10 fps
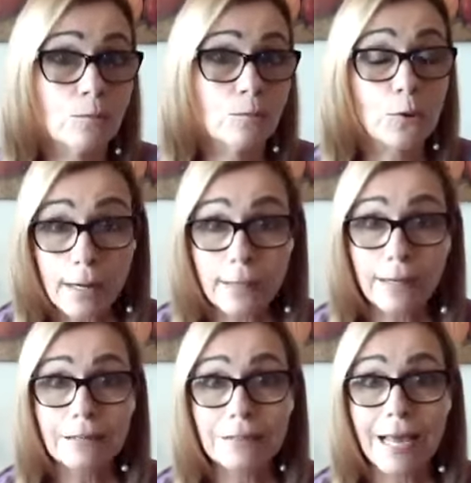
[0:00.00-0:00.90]

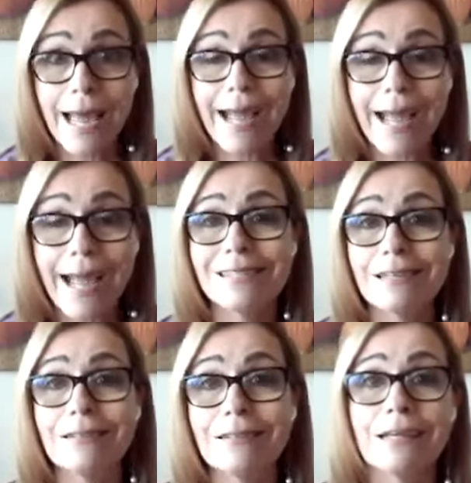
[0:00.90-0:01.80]
product as
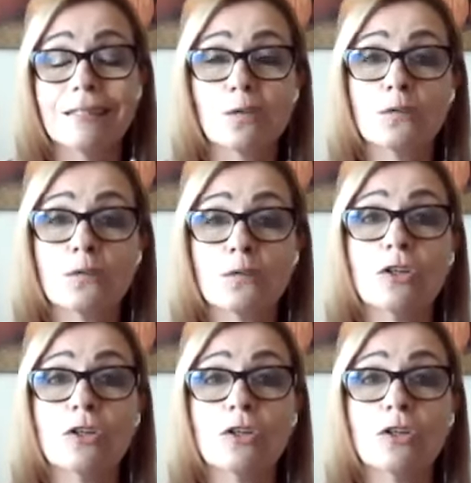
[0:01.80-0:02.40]
it links